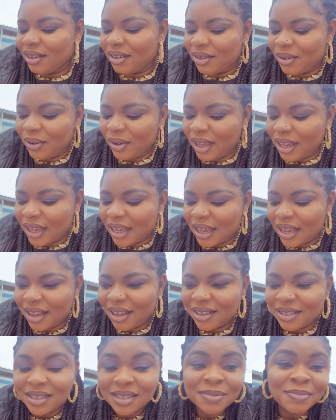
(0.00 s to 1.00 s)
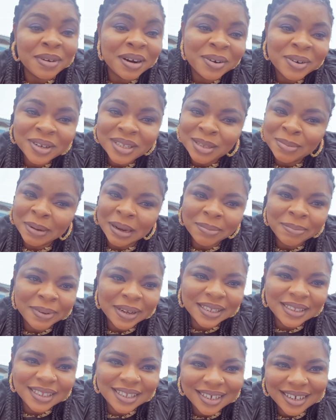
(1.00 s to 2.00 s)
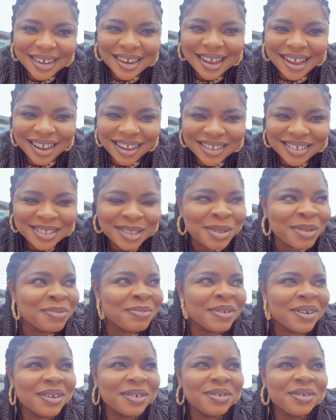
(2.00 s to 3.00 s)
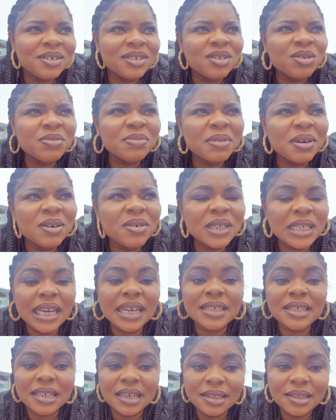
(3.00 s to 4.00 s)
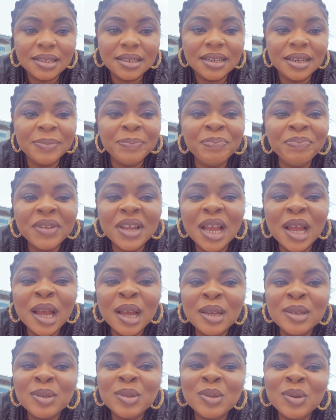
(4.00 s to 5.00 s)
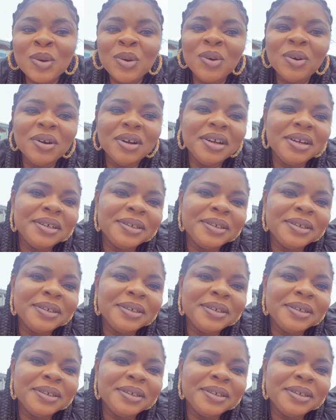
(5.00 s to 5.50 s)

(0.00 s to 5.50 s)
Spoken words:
Okay. Tomorrow is my birthday, guys. Tomorrow, yes, yeah, Saturday.